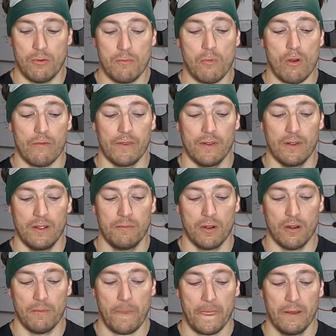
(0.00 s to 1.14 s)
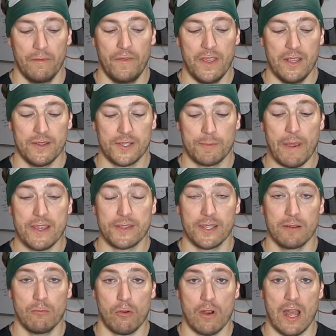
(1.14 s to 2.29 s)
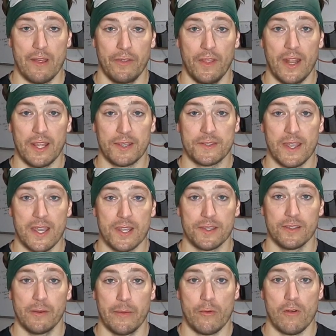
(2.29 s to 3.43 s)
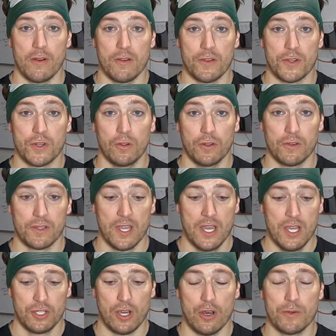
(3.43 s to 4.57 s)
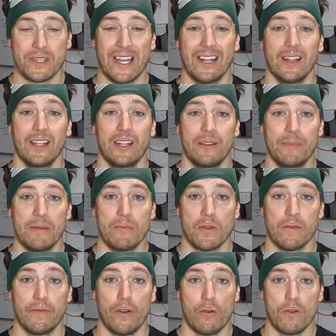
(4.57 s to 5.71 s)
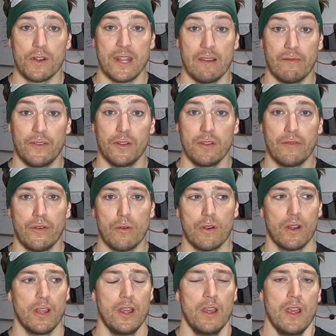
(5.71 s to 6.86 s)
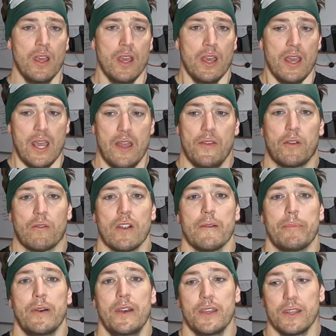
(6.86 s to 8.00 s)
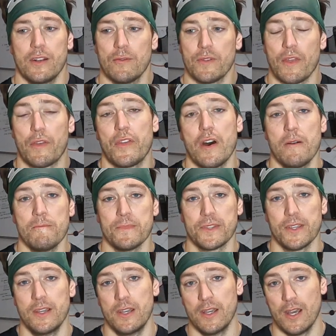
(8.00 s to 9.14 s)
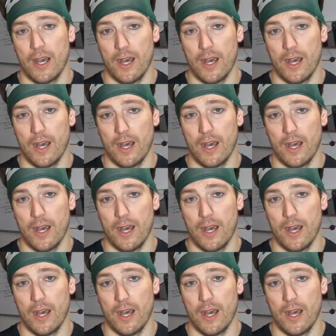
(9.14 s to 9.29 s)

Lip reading: more of or feet spacing, more athletic stance, a little bit more under the shoulders. Toes a little bit more forward, not fully forward, and the grip, with the thumbs,